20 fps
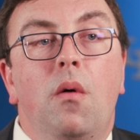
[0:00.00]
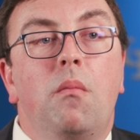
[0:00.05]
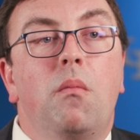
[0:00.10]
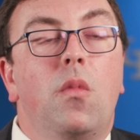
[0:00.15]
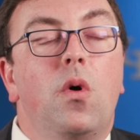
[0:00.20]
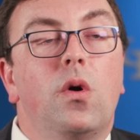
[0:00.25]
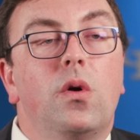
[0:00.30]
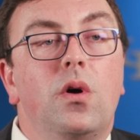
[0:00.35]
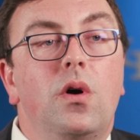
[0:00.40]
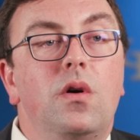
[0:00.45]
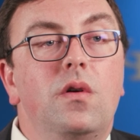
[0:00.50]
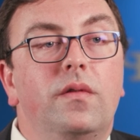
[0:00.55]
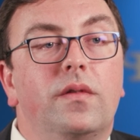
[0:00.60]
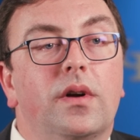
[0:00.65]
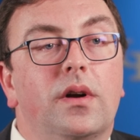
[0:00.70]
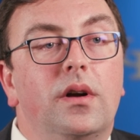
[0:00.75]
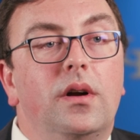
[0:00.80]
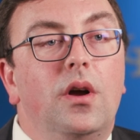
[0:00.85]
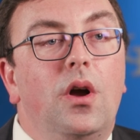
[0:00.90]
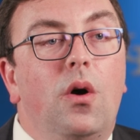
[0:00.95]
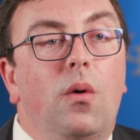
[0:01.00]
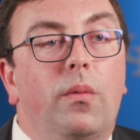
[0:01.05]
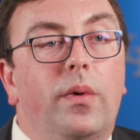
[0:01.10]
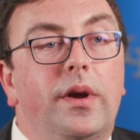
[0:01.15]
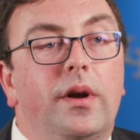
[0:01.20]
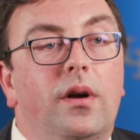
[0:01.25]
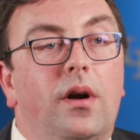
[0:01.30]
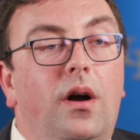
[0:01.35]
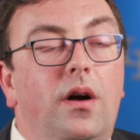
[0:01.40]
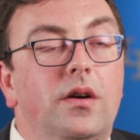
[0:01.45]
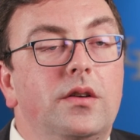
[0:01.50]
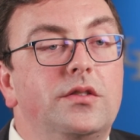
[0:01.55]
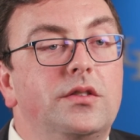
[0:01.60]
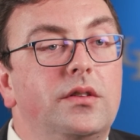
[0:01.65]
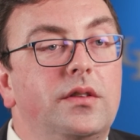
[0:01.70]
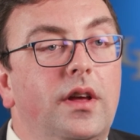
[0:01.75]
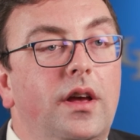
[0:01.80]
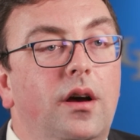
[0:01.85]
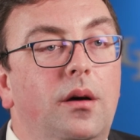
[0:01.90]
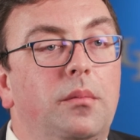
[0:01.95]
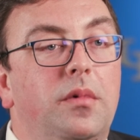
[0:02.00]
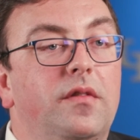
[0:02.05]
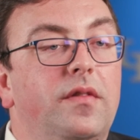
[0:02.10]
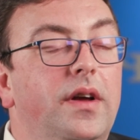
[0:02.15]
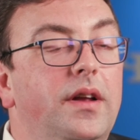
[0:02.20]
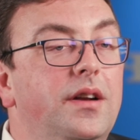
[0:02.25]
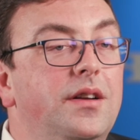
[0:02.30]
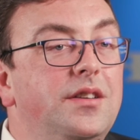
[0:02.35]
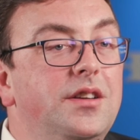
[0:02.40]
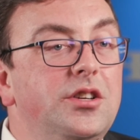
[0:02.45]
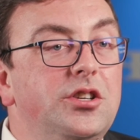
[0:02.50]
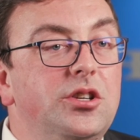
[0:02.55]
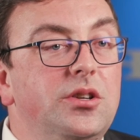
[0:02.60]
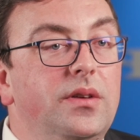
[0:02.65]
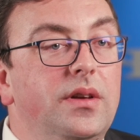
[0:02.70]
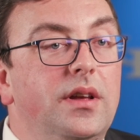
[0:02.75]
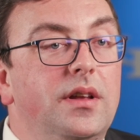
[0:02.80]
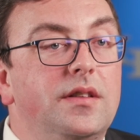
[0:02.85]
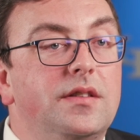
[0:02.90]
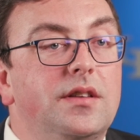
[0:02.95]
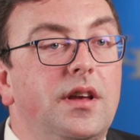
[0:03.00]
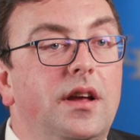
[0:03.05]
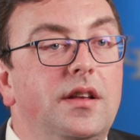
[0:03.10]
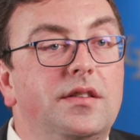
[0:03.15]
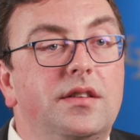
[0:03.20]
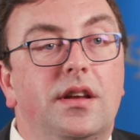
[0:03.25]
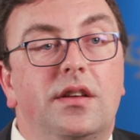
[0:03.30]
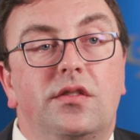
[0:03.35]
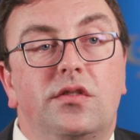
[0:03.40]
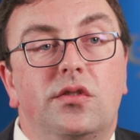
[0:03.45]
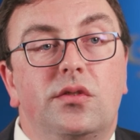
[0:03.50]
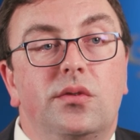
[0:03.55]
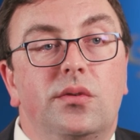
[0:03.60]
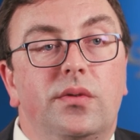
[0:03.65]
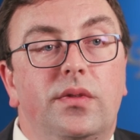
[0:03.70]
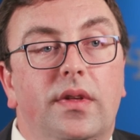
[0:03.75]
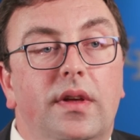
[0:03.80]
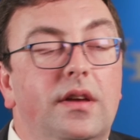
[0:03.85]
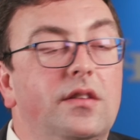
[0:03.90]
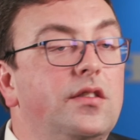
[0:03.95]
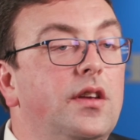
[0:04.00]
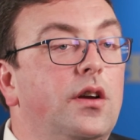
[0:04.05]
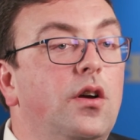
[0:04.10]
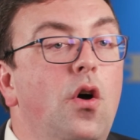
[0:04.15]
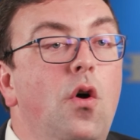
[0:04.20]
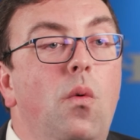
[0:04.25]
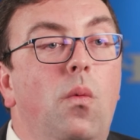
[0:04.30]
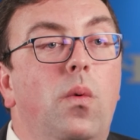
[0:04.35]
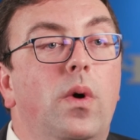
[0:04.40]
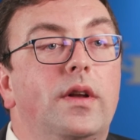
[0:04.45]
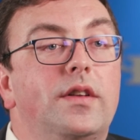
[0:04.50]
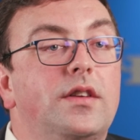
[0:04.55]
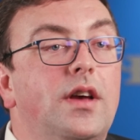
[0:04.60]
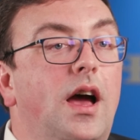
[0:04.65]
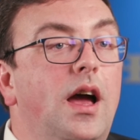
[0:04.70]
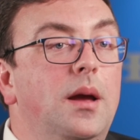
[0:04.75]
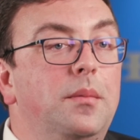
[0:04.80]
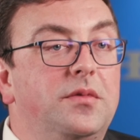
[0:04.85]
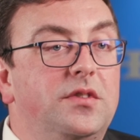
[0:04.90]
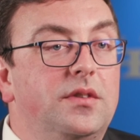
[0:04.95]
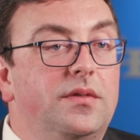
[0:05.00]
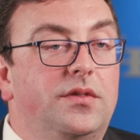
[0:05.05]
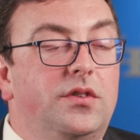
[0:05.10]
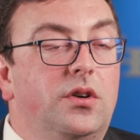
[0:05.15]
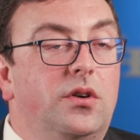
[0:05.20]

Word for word: Moreover, we are also to help provide additional insights into things like what types of